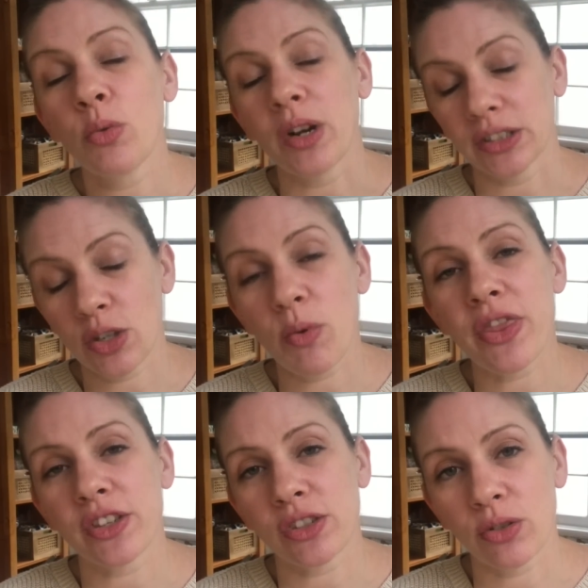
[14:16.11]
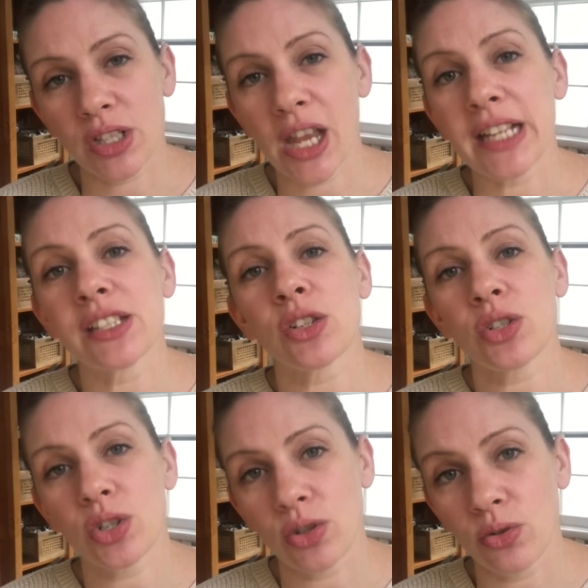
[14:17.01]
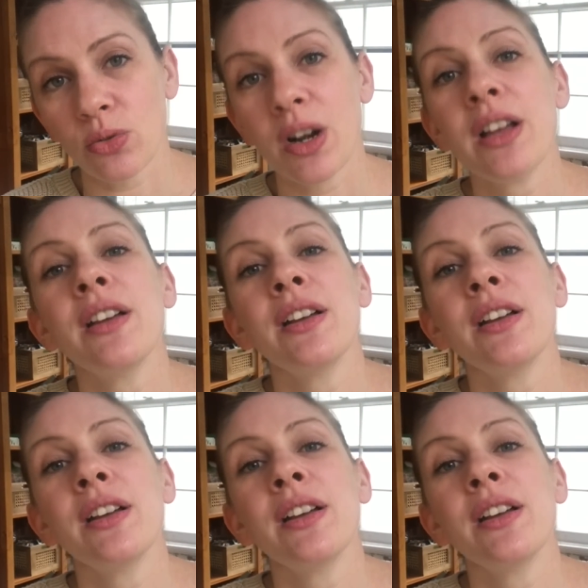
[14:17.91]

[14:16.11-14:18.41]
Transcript: Sewcialites 2